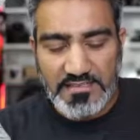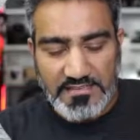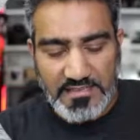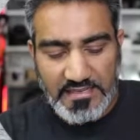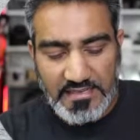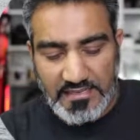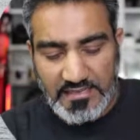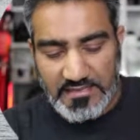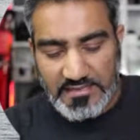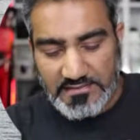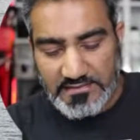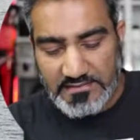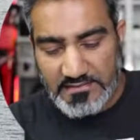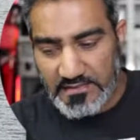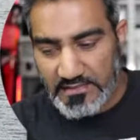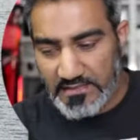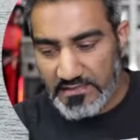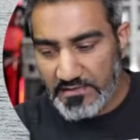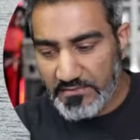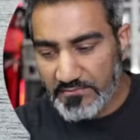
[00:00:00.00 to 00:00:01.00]

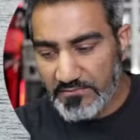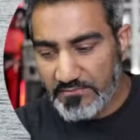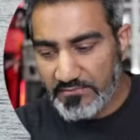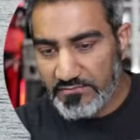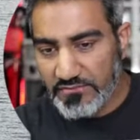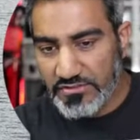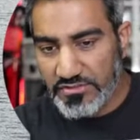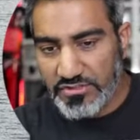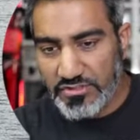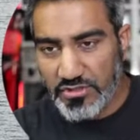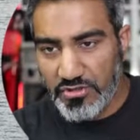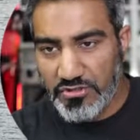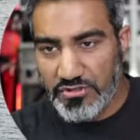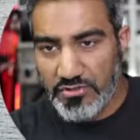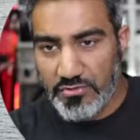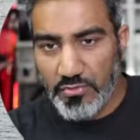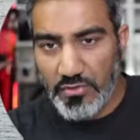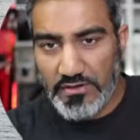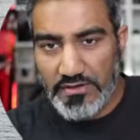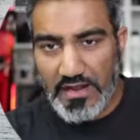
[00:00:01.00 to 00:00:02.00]
and show you
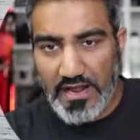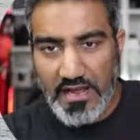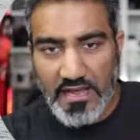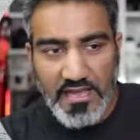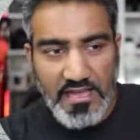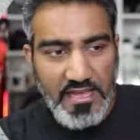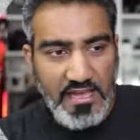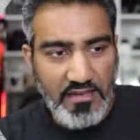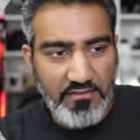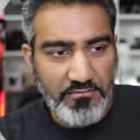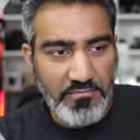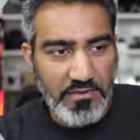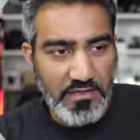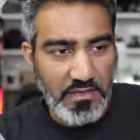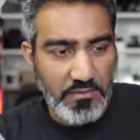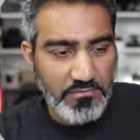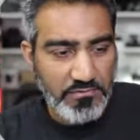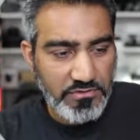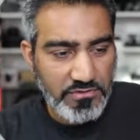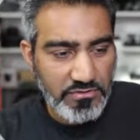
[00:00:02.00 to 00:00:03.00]
what I have been
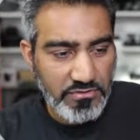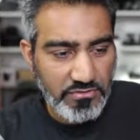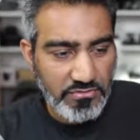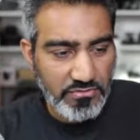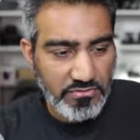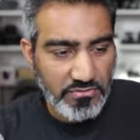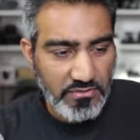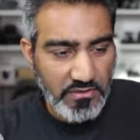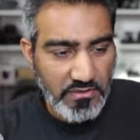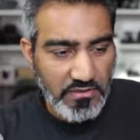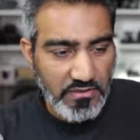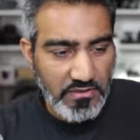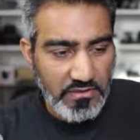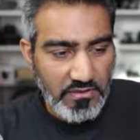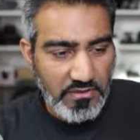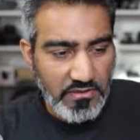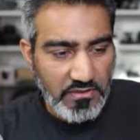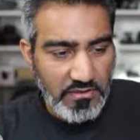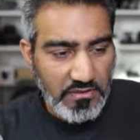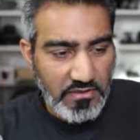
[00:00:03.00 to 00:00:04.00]
up to.
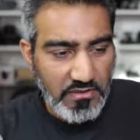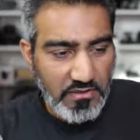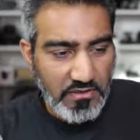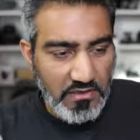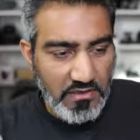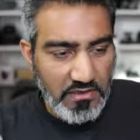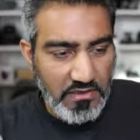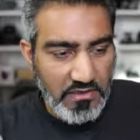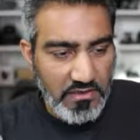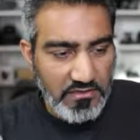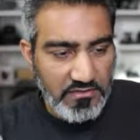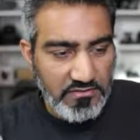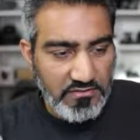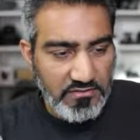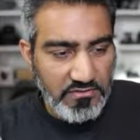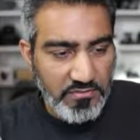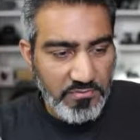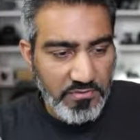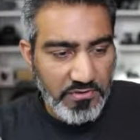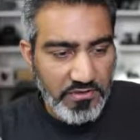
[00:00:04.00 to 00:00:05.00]
It's
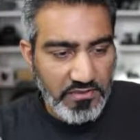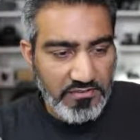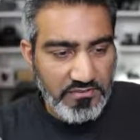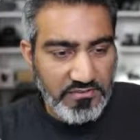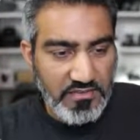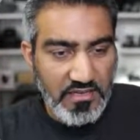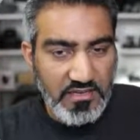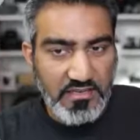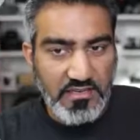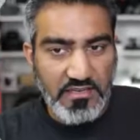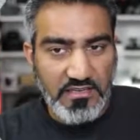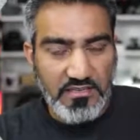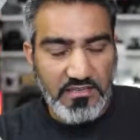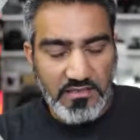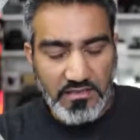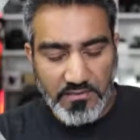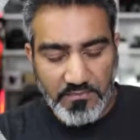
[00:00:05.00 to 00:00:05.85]
super exciting